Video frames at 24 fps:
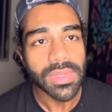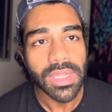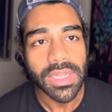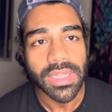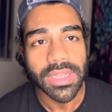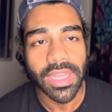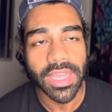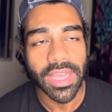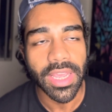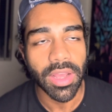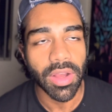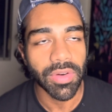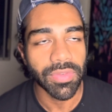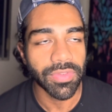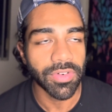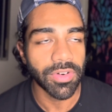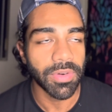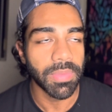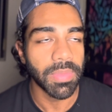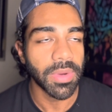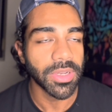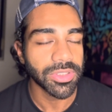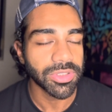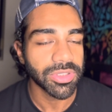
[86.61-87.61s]
They offer
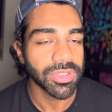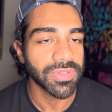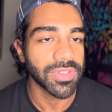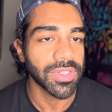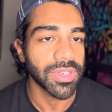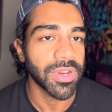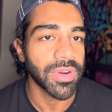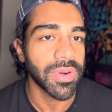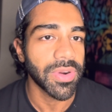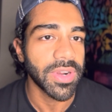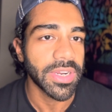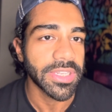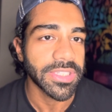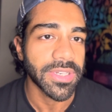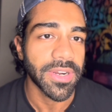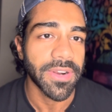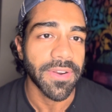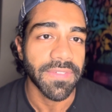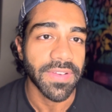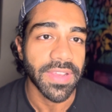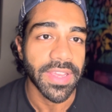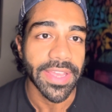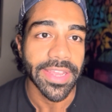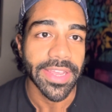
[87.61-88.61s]
a bunch of security
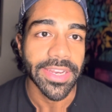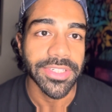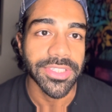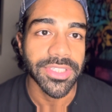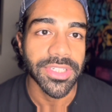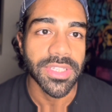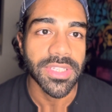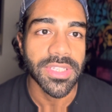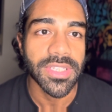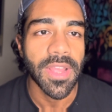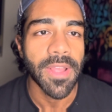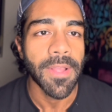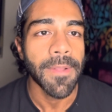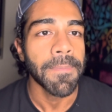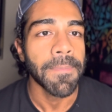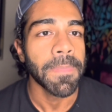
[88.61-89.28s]
certifications.